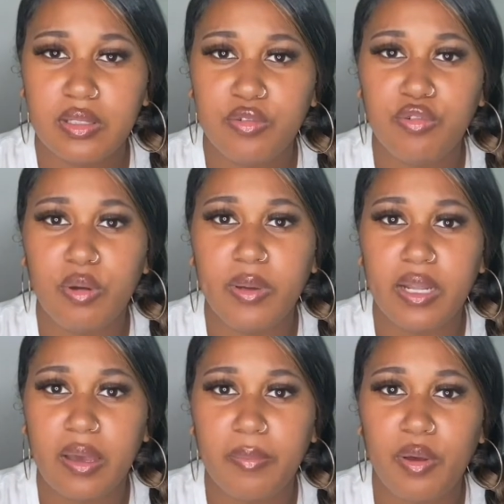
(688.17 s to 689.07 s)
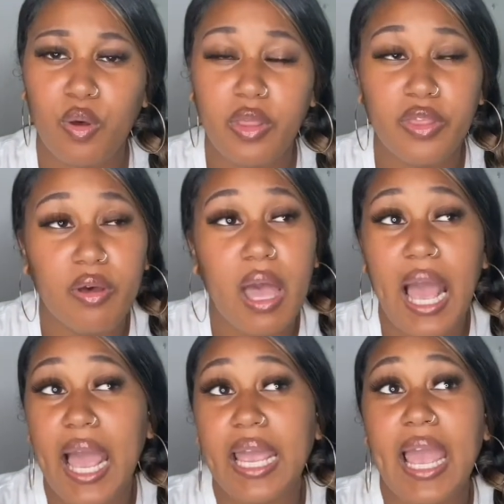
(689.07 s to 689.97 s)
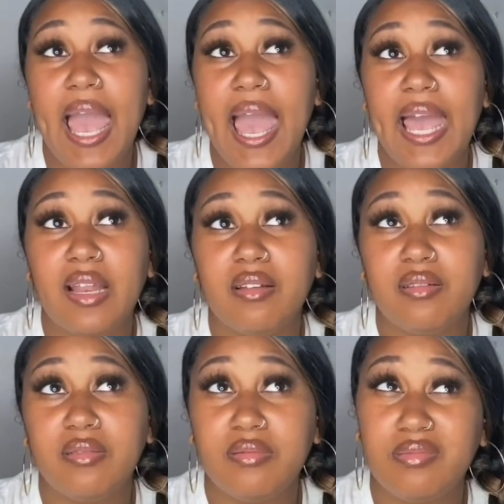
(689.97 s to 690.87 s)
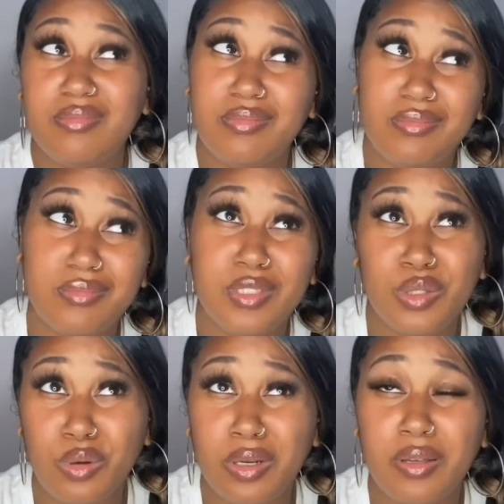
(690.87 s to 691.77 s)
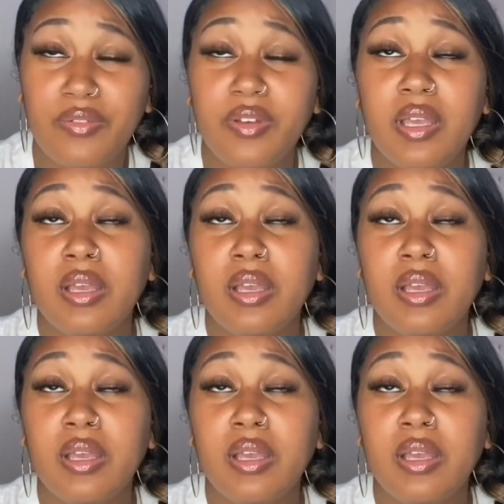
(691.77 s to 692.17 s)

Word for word: growing up. Although I had, sort of,